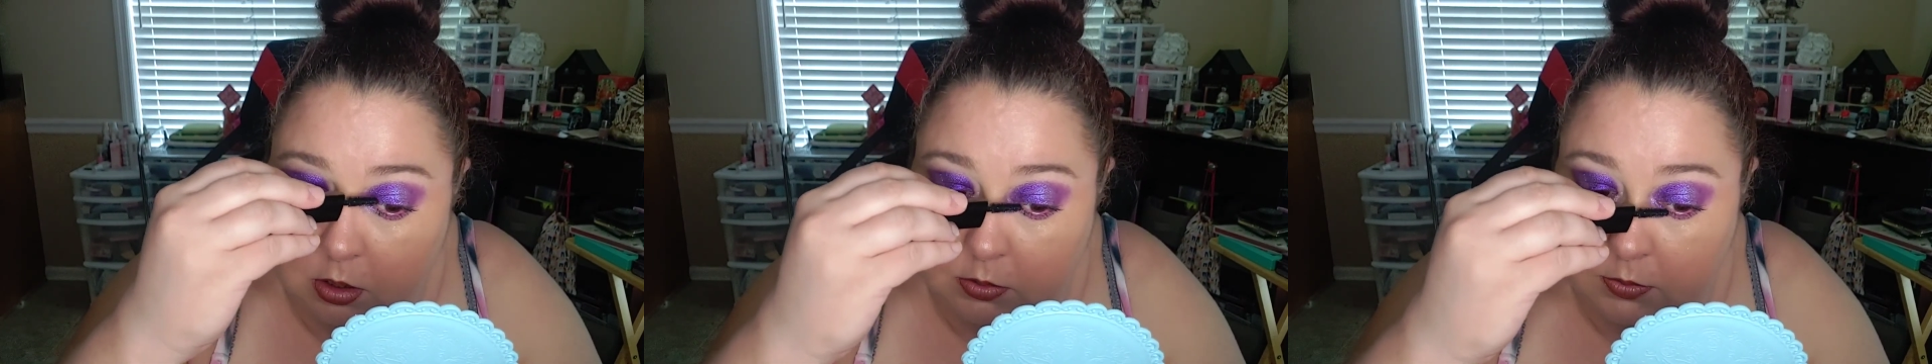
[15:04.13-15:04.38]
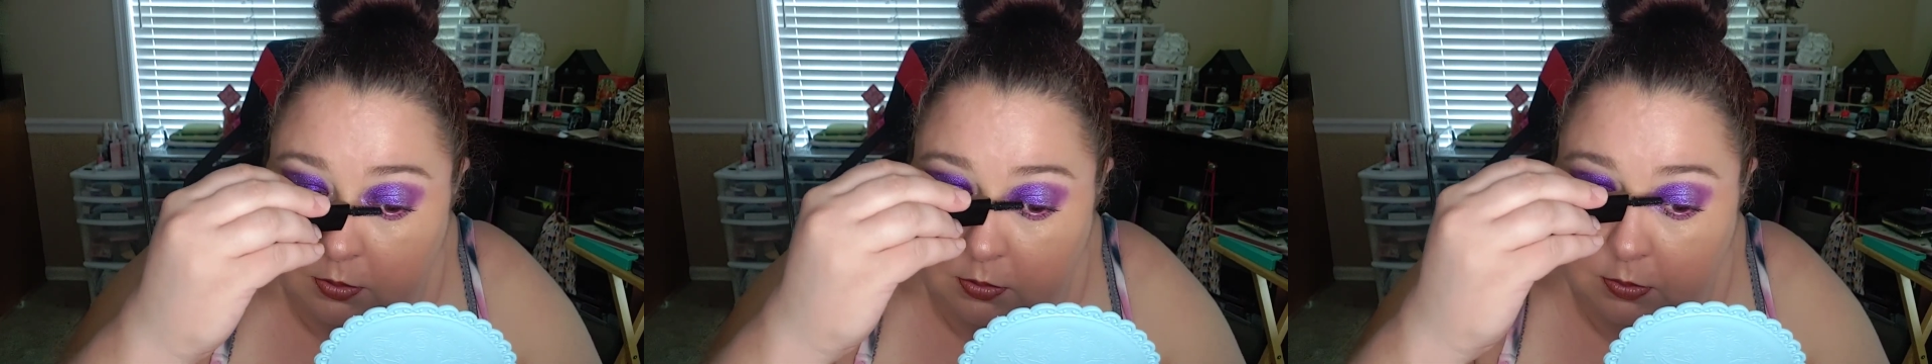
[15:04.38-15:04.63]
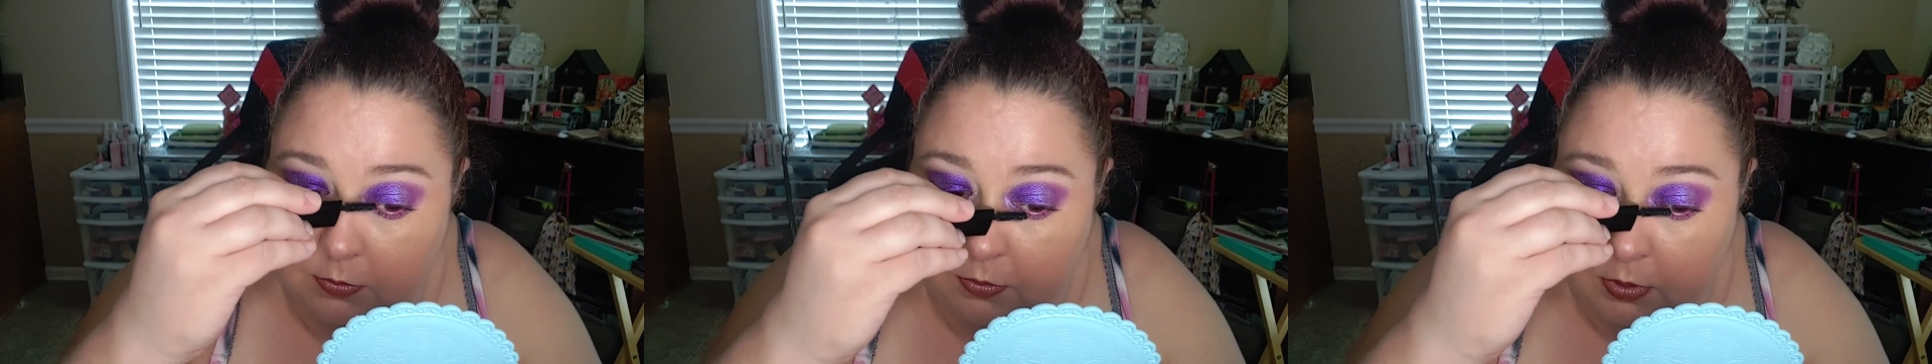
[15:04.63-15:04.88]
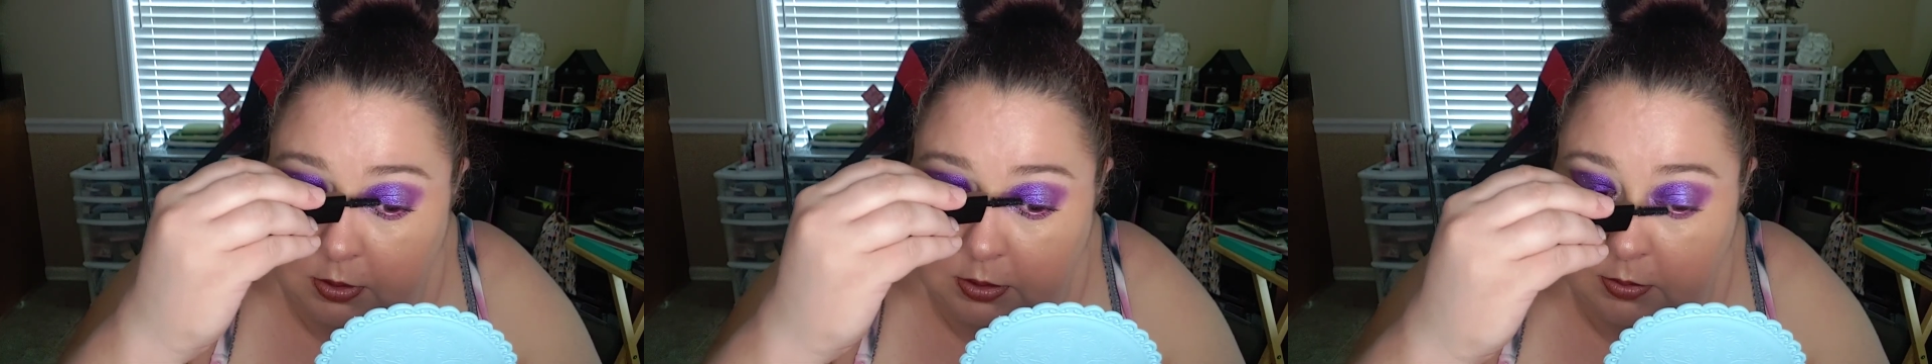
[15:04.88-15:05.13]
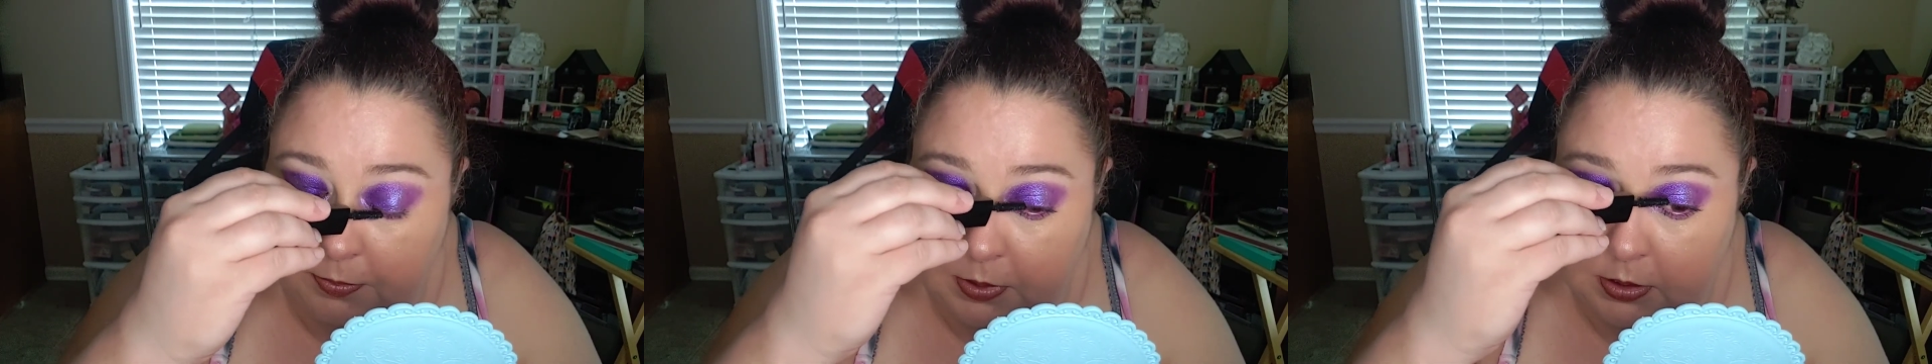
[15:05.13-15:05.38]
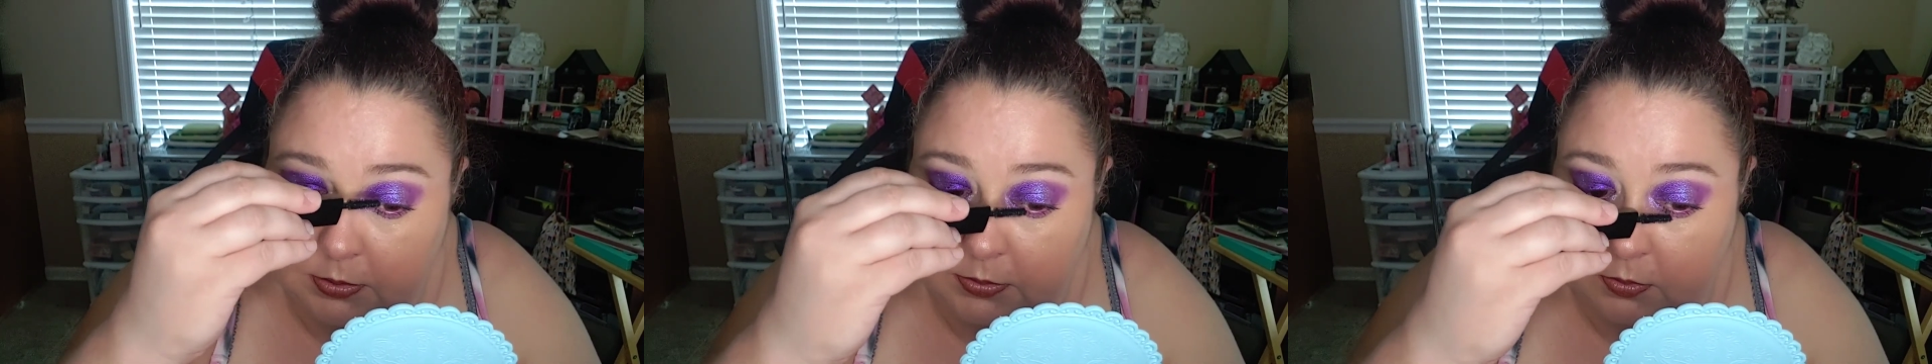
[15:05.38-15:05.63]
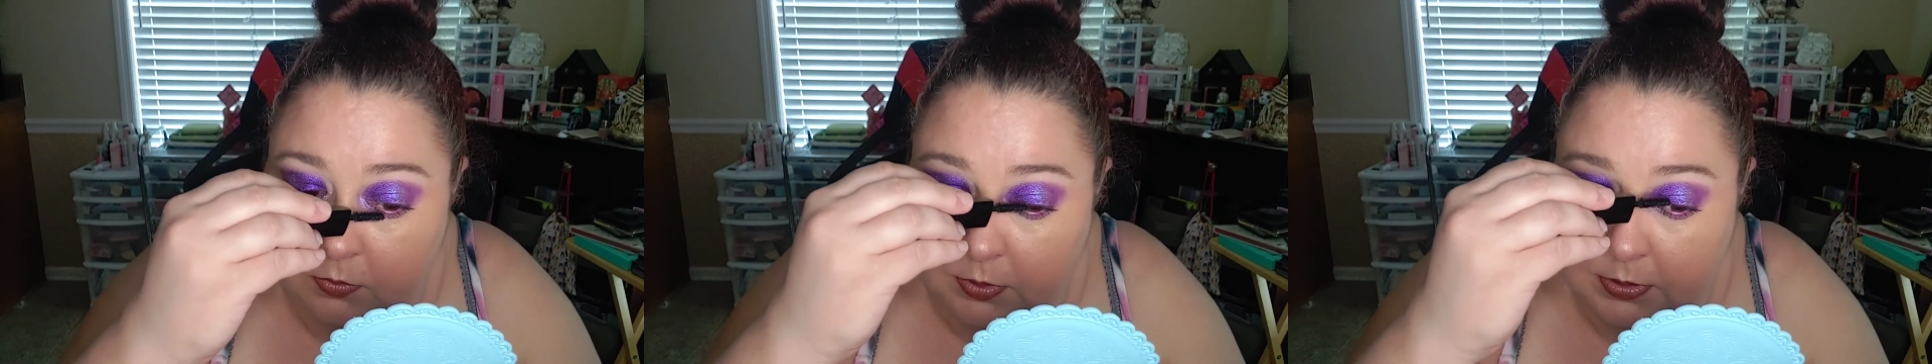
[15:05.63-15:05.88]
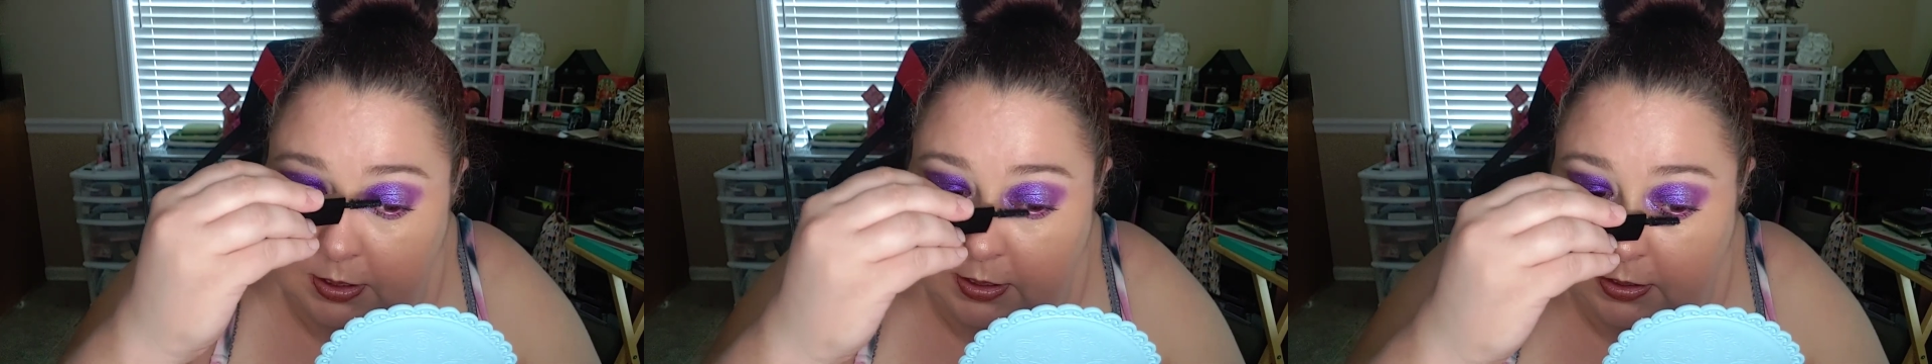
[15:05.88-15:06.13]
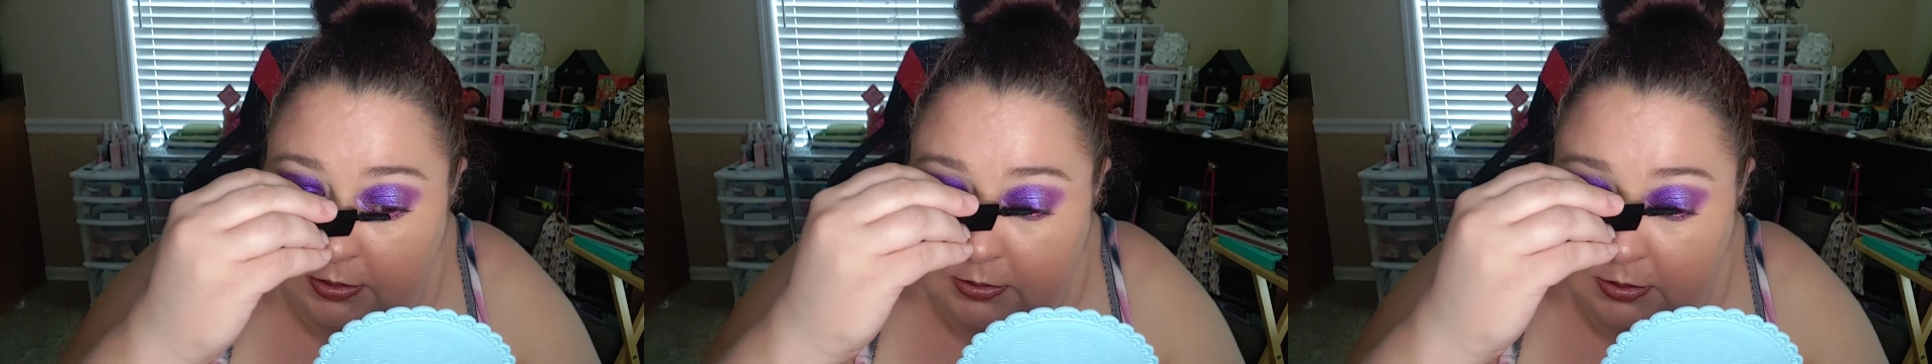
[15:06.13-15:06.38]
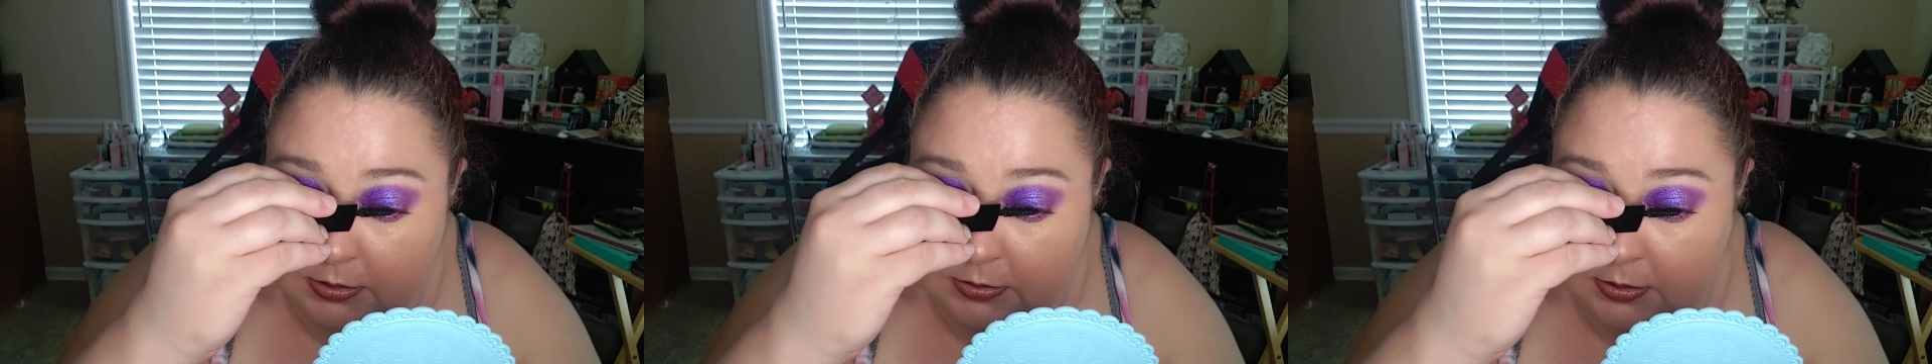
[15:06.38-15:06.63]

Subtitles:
So it really depends on what the act is